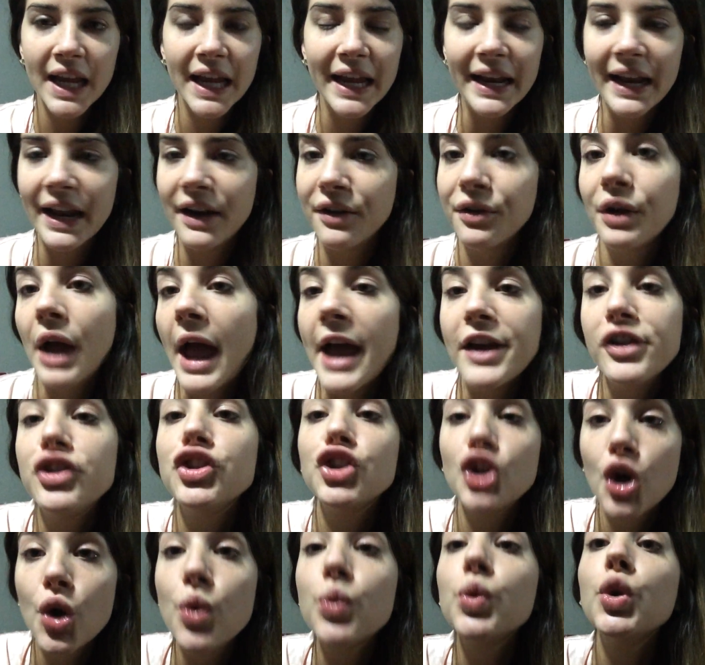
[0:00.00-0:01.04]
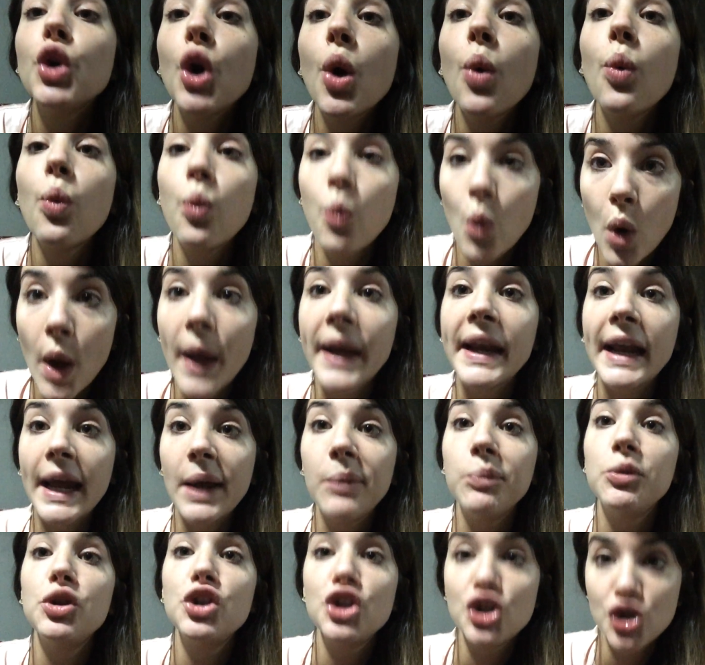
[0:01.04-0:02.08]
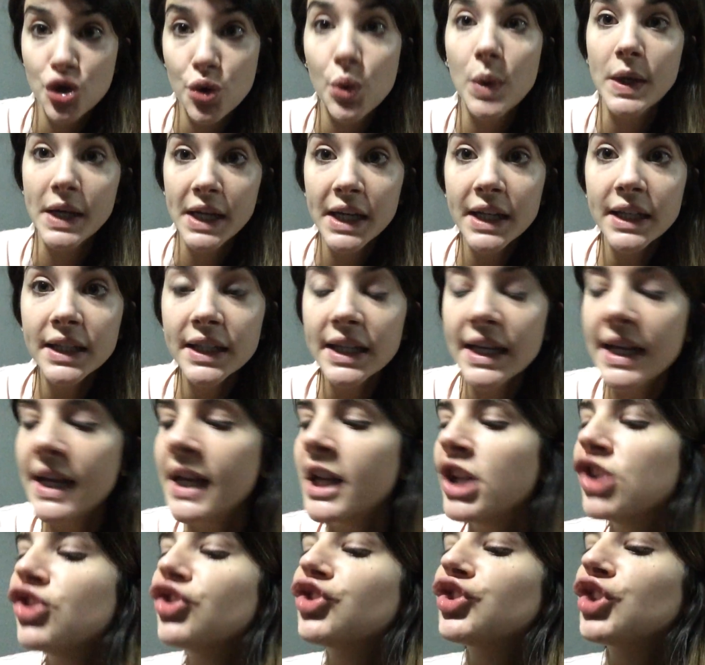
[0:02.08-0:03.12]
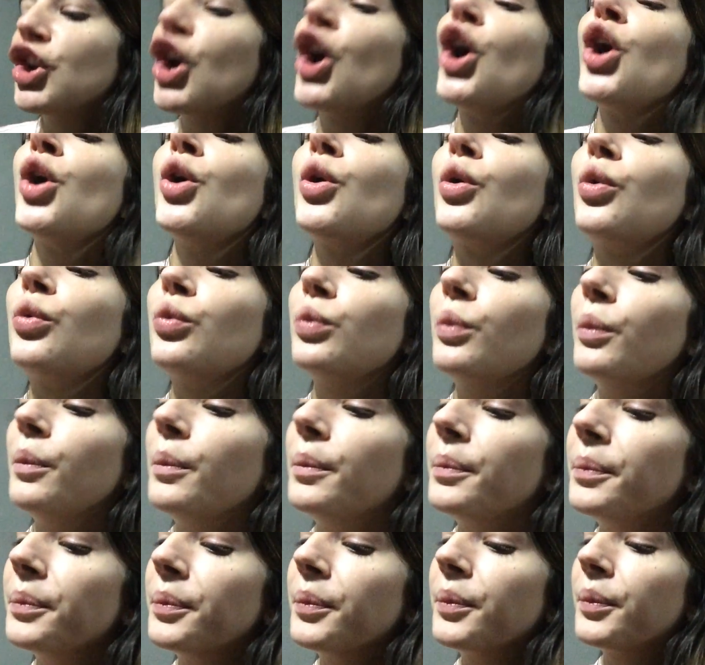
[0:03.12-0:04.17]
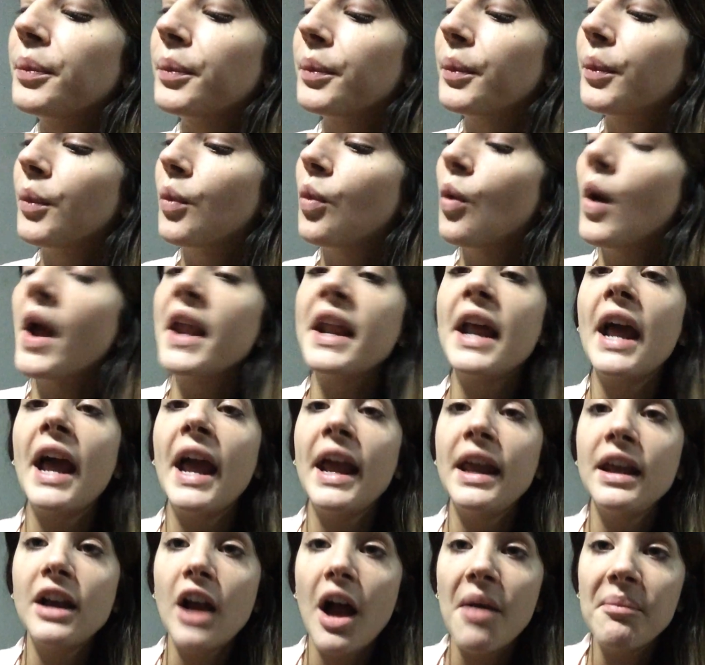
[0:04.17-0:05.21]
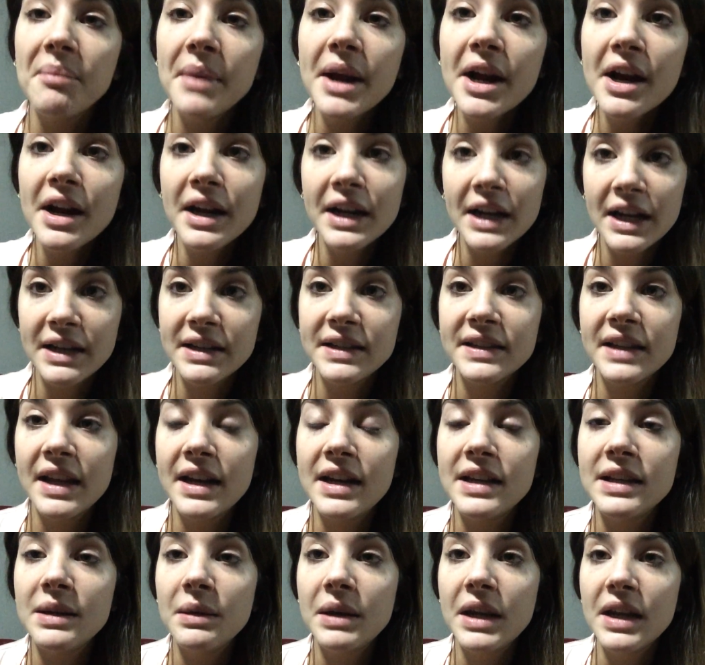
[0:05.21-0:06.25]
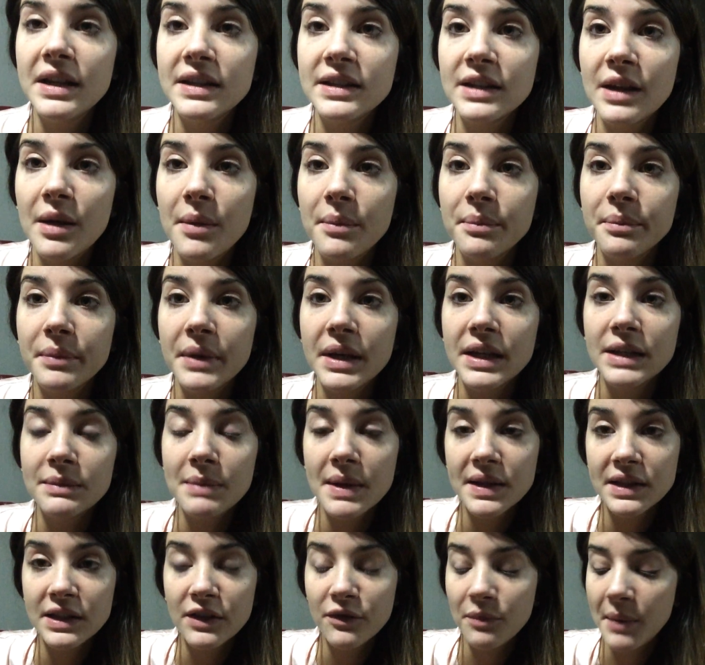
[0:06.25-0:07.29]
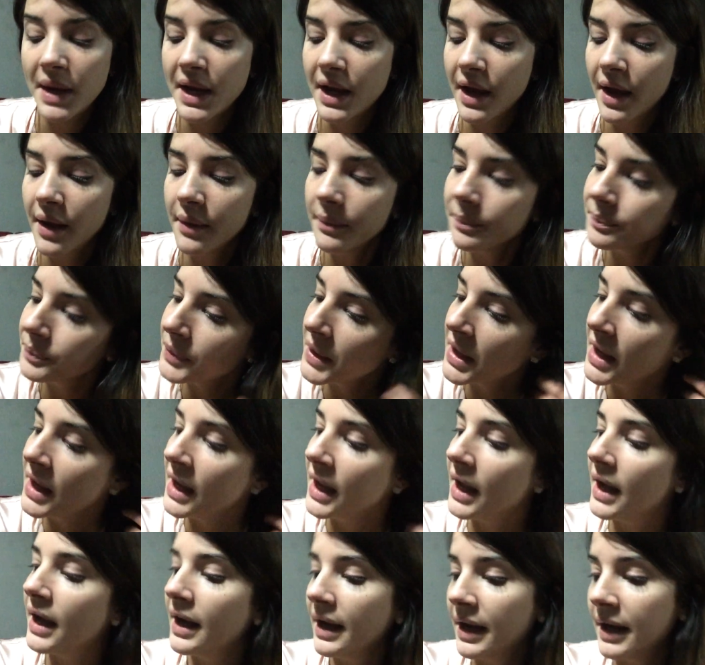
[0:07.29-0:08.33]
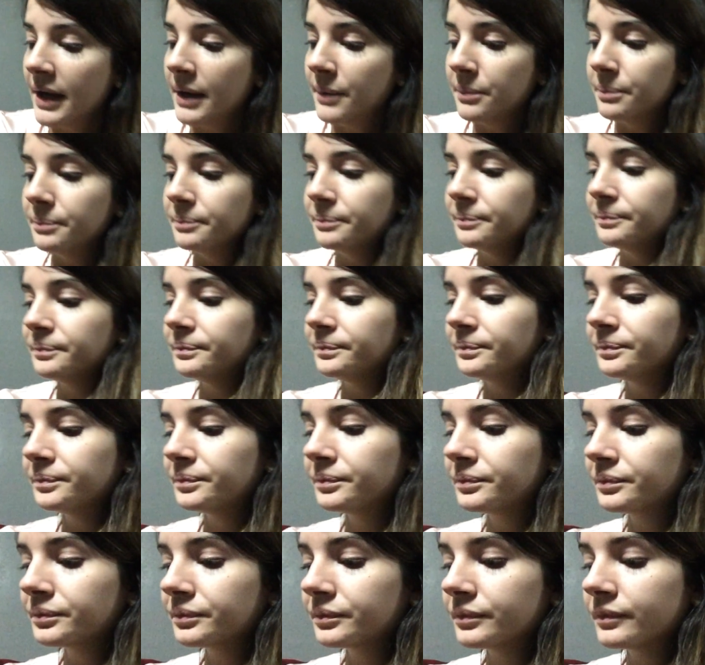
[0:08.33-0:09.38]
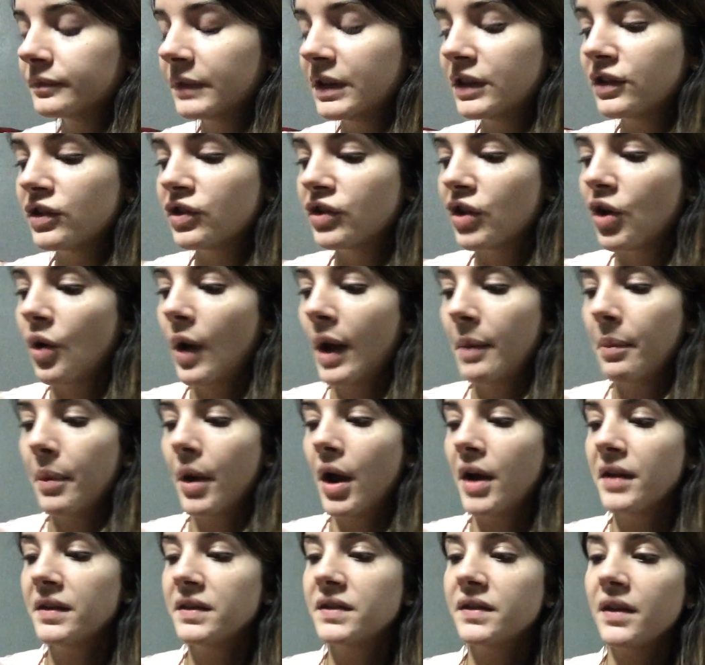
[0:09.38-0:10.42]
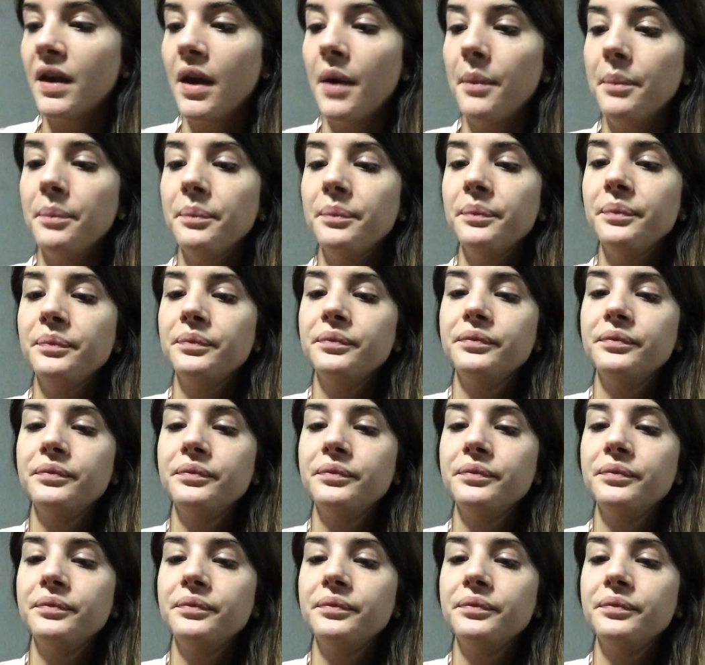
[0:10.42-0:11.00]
and I don't know what I'm doing. So when I got married, I decided to get some expensive makeup. And so I bought some